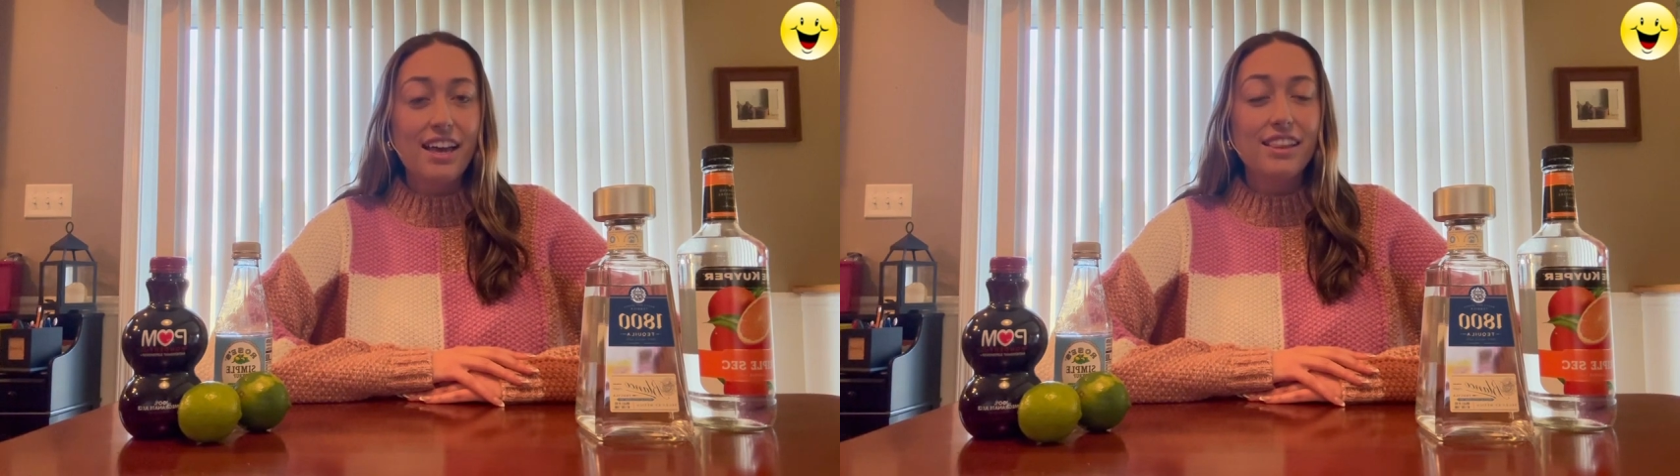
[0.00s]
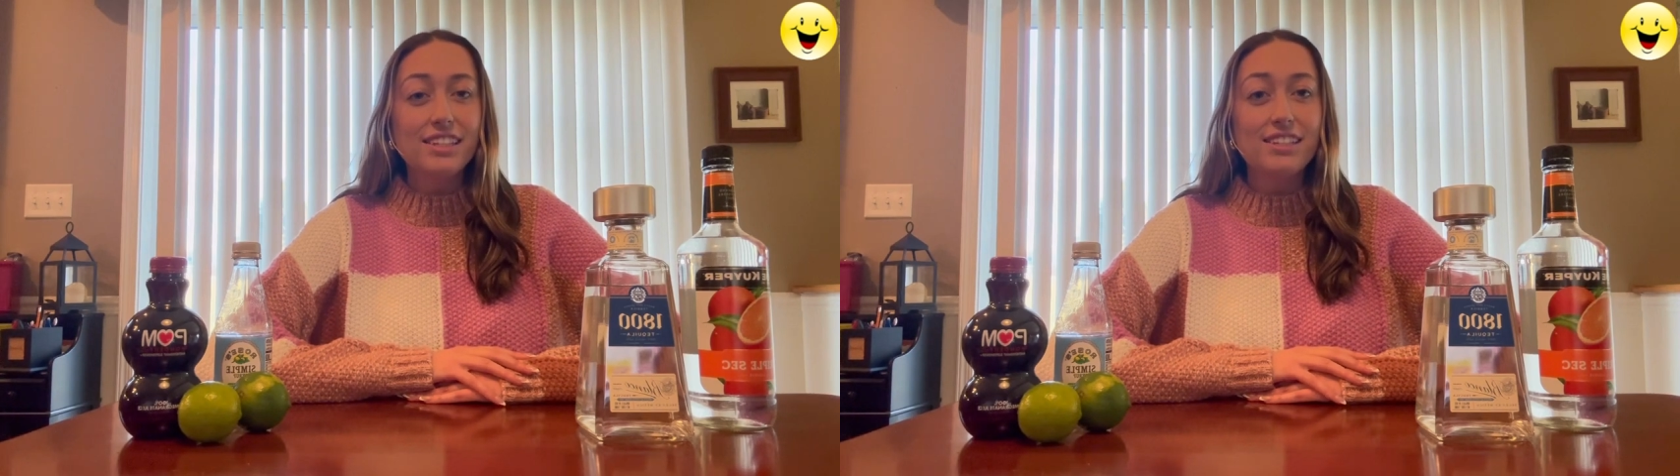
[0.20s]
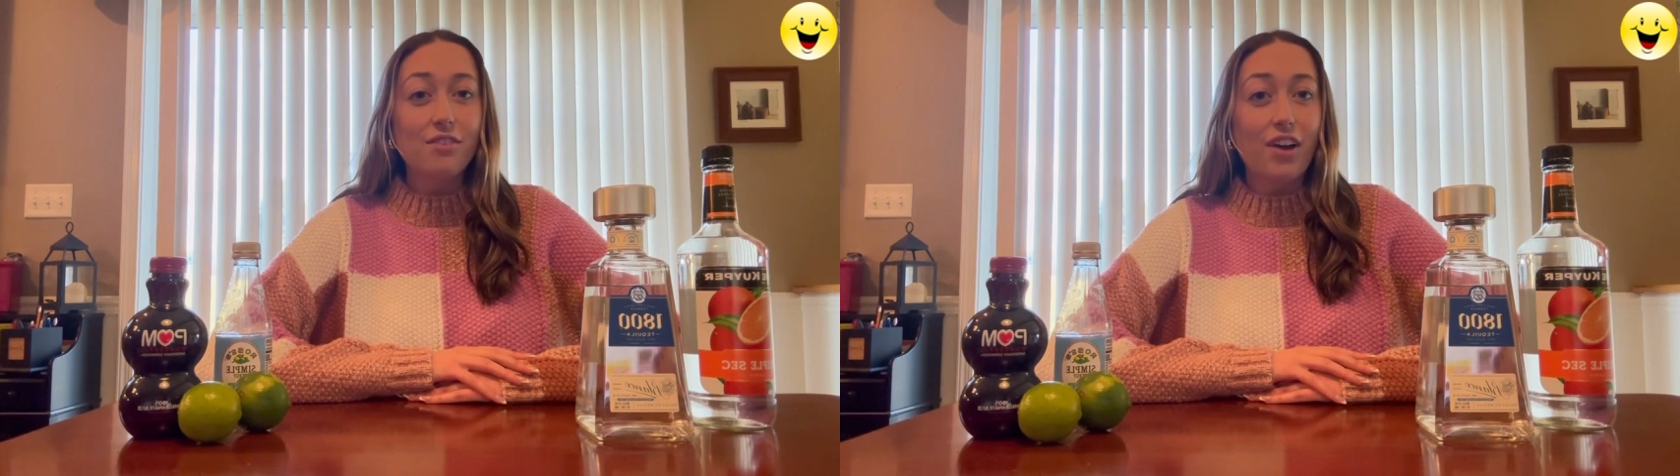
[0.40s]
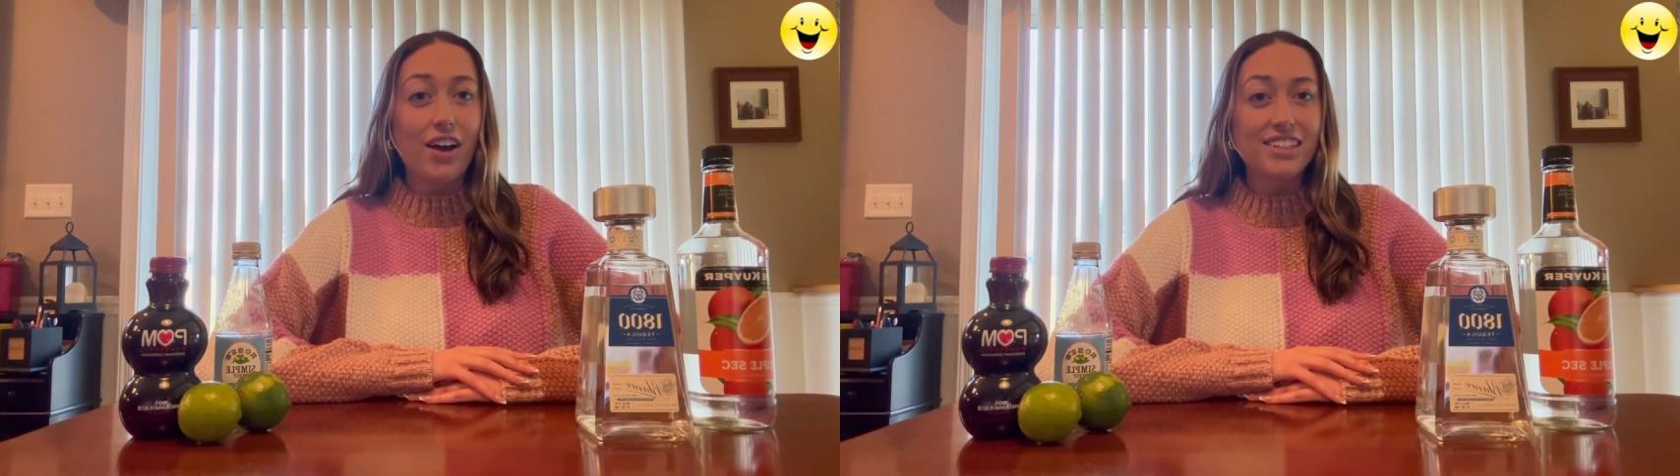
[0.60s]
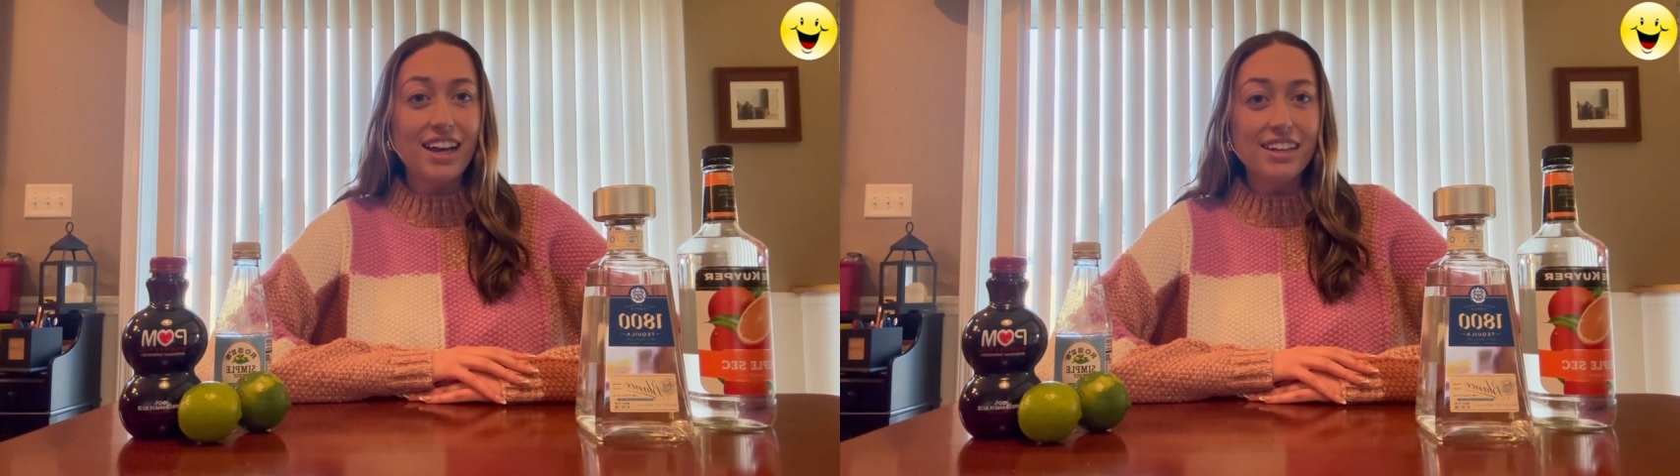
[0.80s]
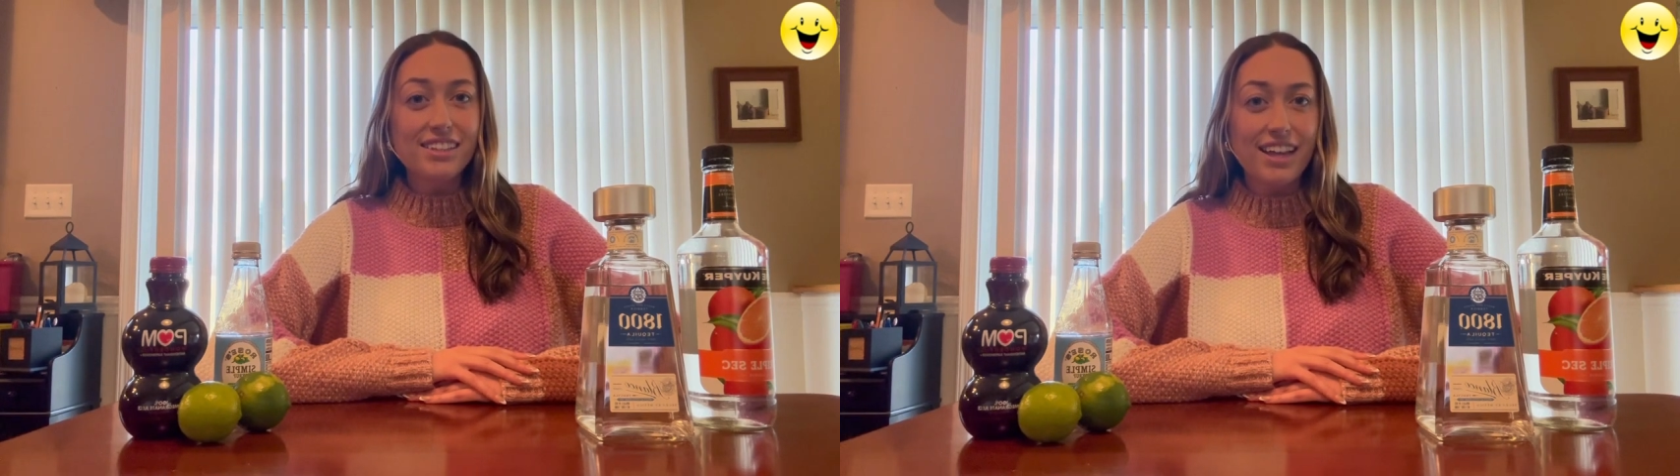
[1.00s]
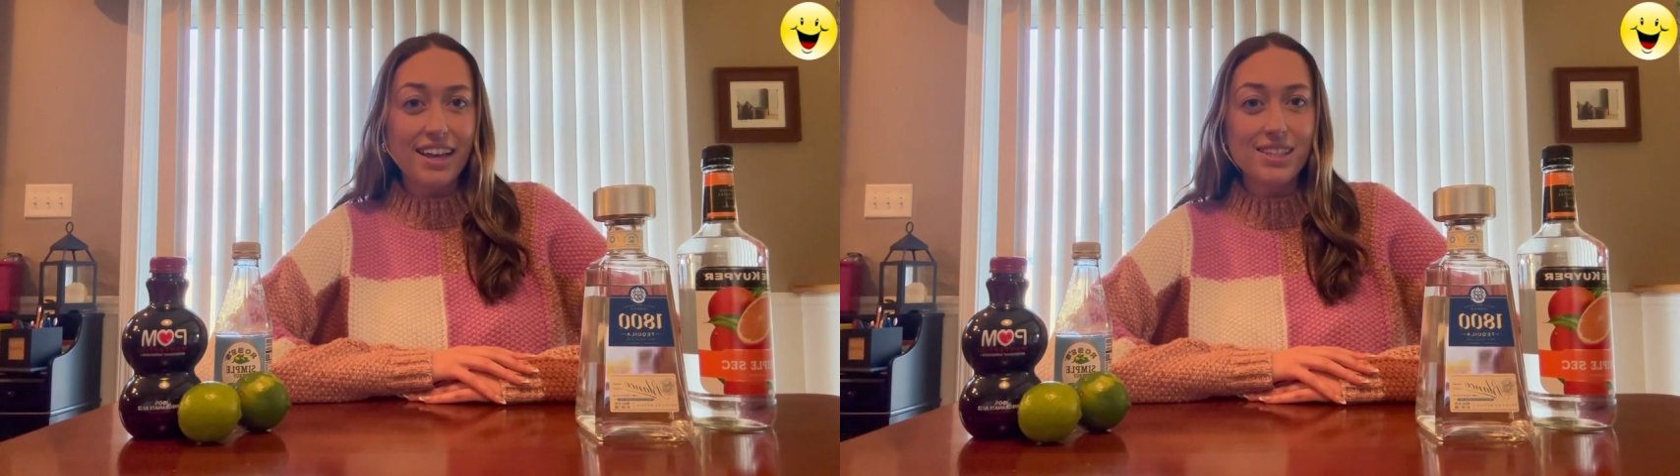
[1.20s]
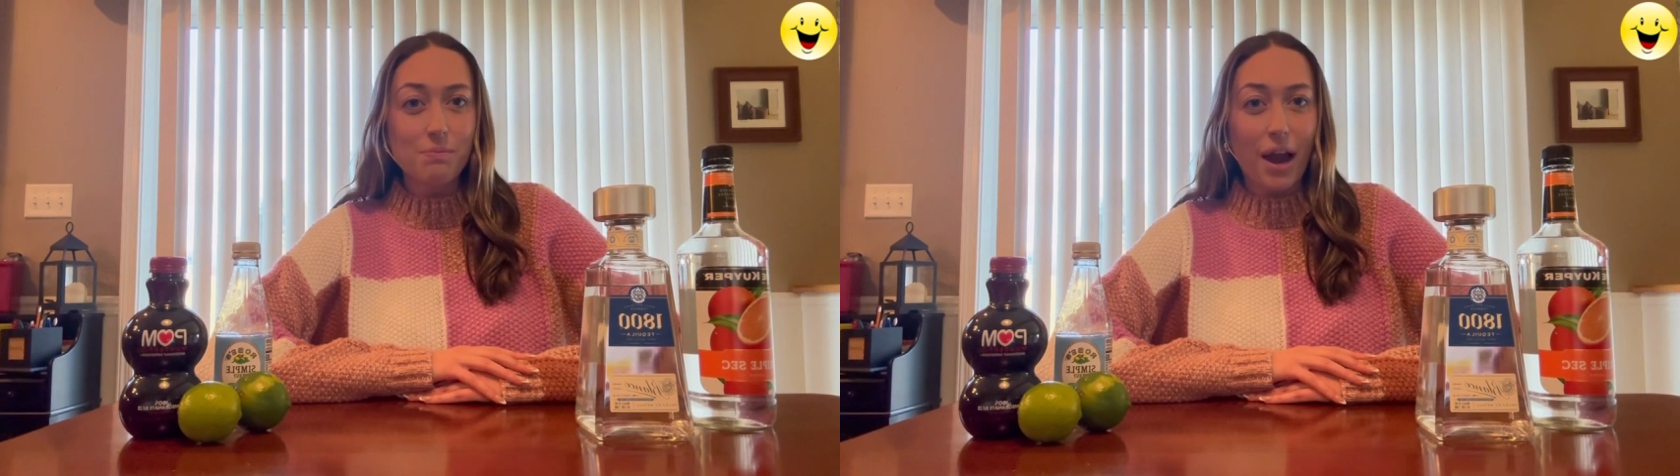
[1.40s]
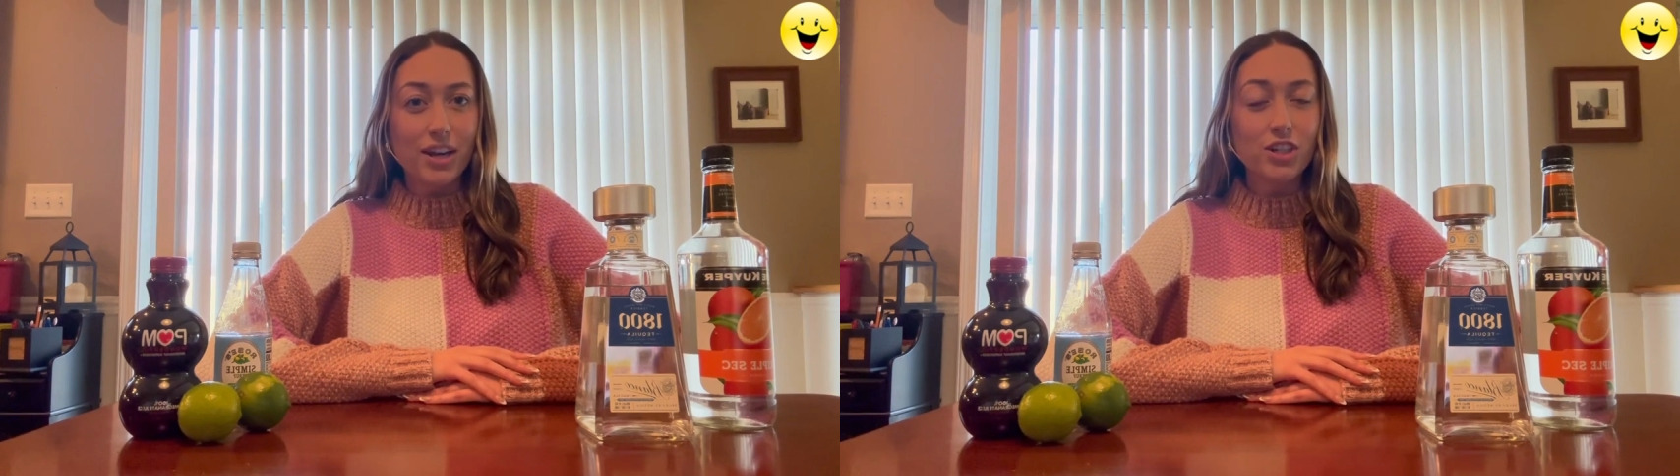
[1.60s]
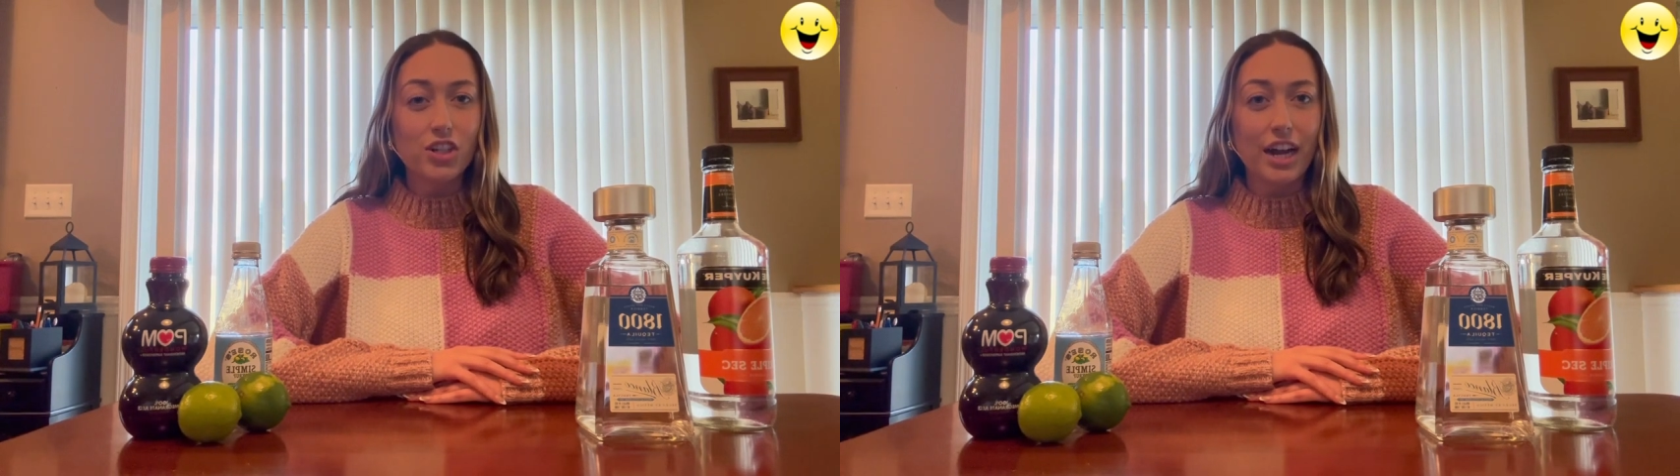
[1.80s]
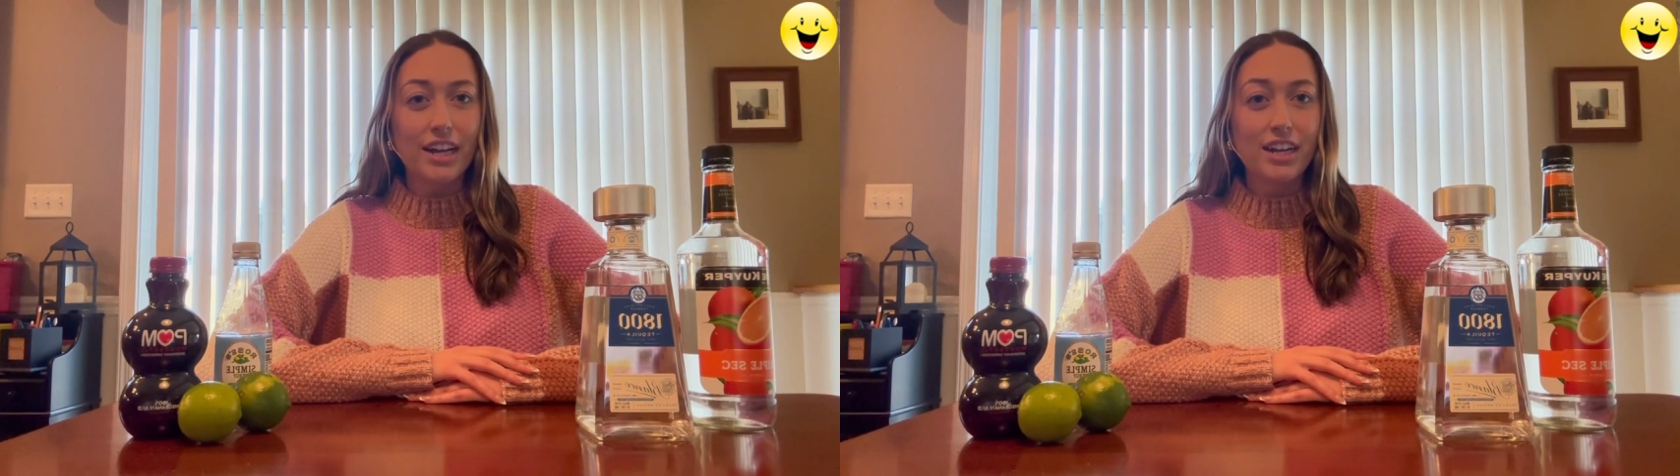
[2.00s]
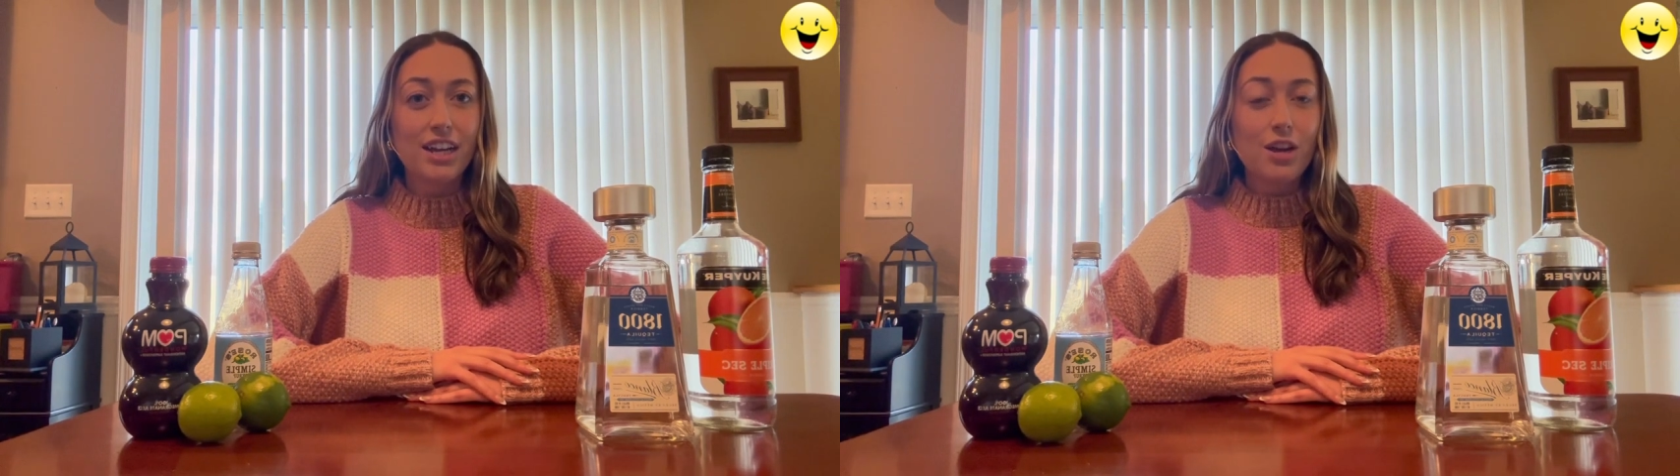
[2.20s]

This is a Valentine's Day inspired drink,